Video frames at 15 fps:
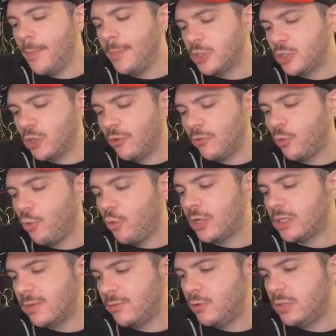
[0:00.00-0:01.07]
So of
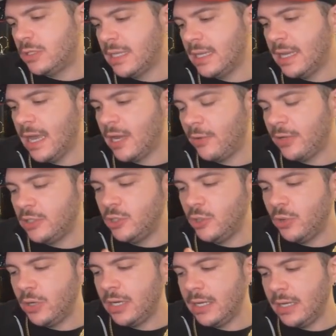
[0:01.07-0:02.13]
course, if you say how do I
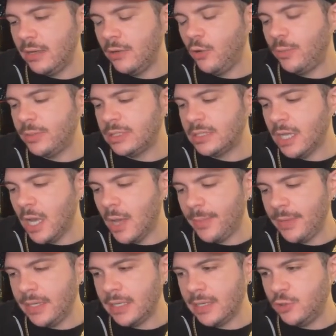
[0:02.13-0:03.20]
do it, it opens
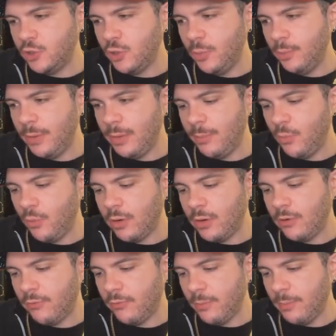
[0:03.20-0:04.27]
up and it gives you a bit more
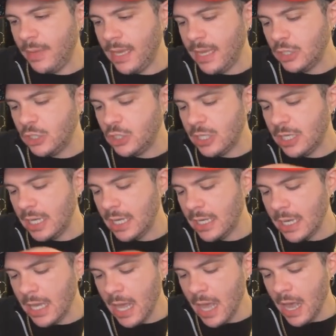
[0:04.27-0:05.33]

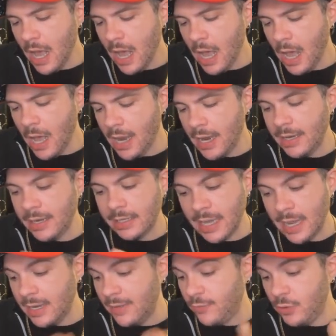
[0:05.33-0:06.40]
information. And
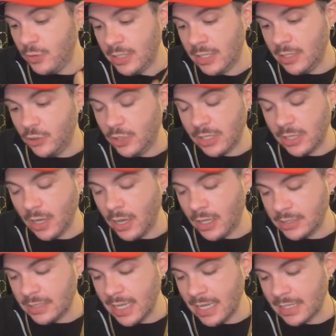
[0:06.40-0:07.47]
again, if you need, you can
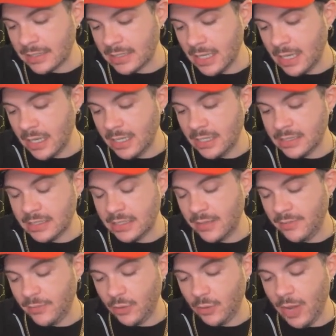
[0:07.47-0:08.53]
contact us
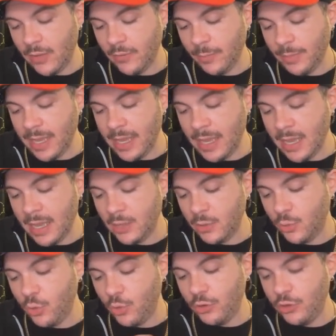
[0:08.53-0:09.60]
if you don't have a band
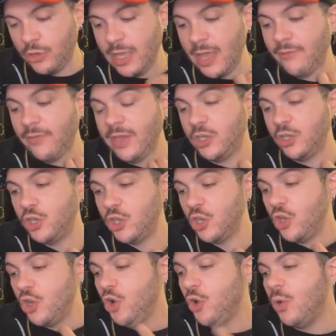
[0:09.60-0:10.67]
or
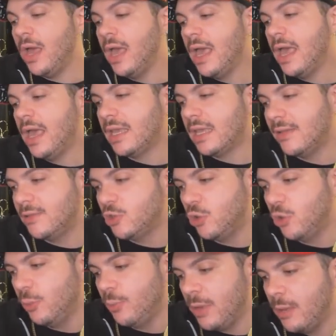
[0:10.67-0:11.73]
FAQ. It gives
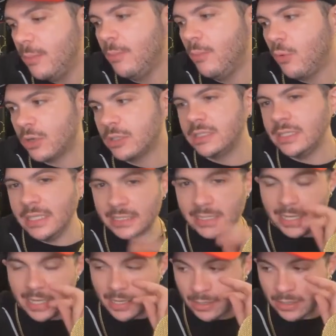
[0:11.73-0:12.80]
you a bit more
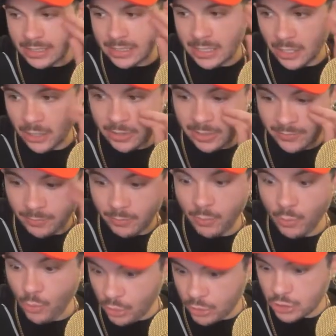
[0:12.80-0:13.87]
detail here, even
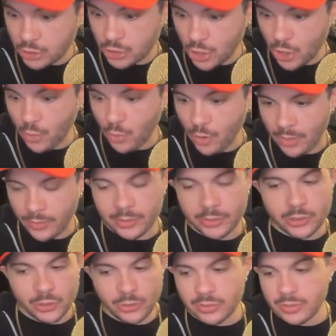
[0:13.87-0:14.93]
more so on the
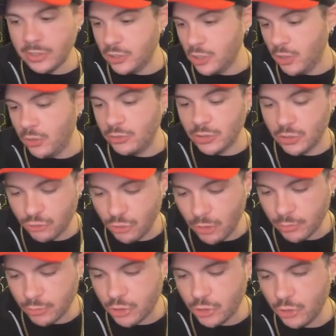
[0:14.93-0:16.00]
do's and the don'ts, the
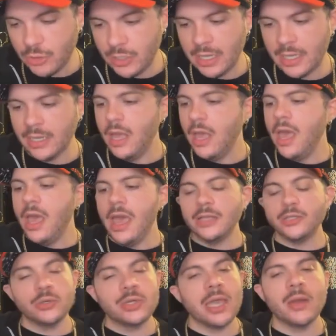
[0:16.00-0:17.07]
troubleshooting.
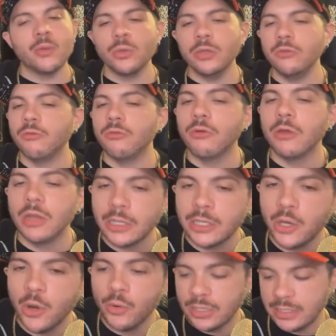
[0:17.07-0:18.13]
So again, we
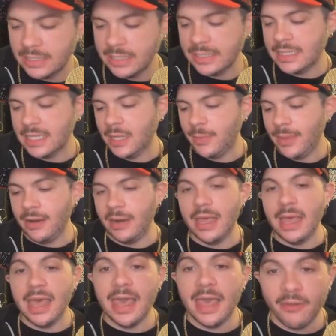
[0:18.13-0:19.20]
really go into detail about
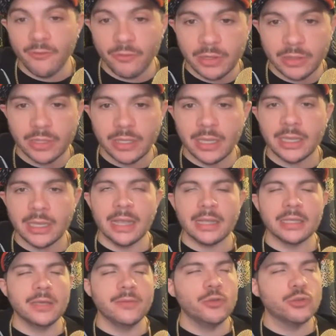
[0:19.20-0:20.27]
everything
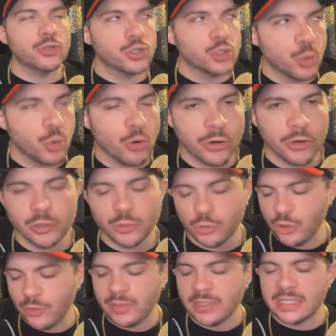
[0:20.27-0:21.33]
and give you tutorials,
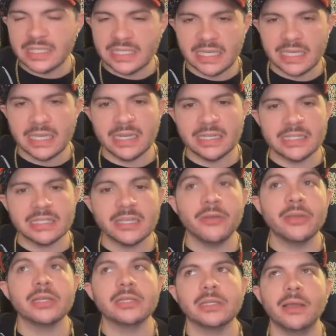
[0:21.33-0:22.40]
which you haven't seen
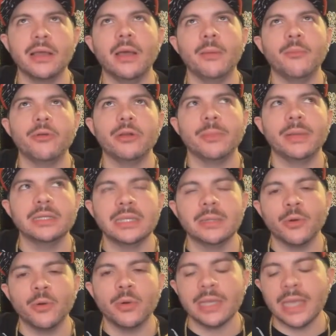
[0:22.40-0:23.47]
necessarily because I'm already in my
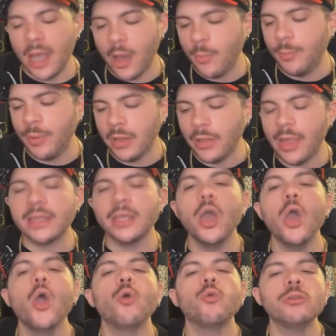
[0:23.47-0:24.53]
demo account, but like
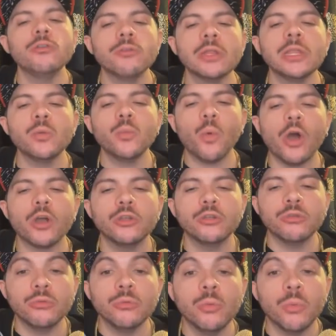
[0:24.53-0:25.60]
we really walk you
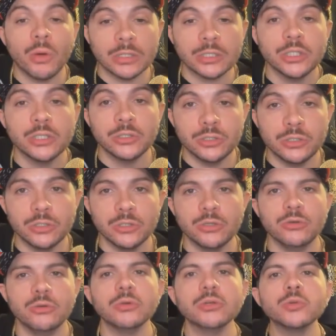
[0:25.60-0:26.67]
through what to
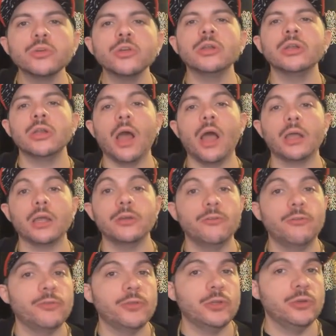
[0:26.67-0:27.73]
do because we are not
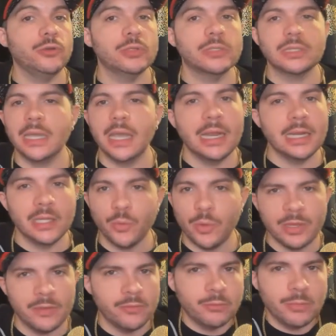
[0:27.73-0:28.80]
confused
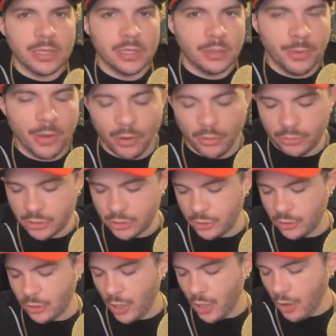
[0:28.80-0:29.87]
anyway, even making a post.
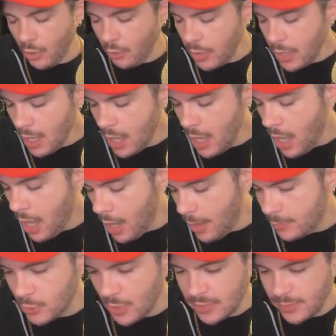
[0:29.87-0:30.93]
So
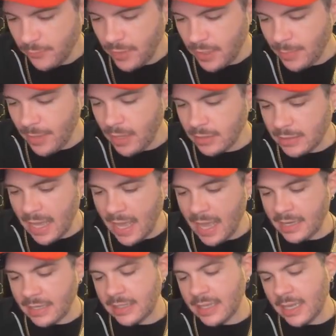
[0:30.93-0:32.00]
that's fun about
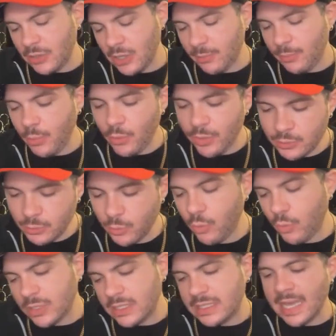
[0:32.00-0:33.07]
that. And again, you get points,
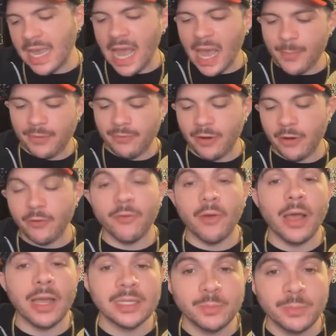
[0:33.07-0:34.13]
rewards, tap, it
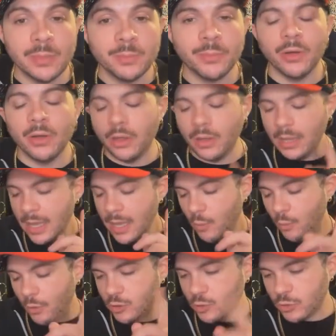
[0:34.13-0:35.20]
verifies people,
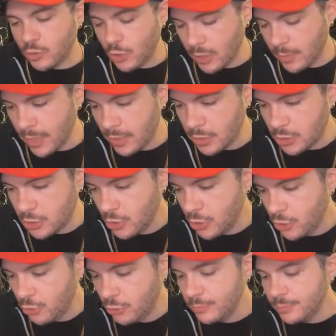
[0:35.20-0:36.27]
which we'll talk about
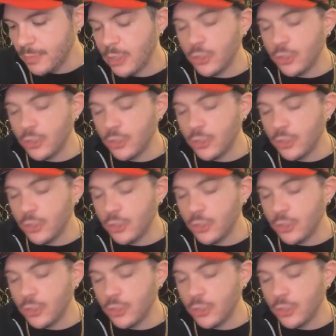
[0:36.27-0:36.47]
soon.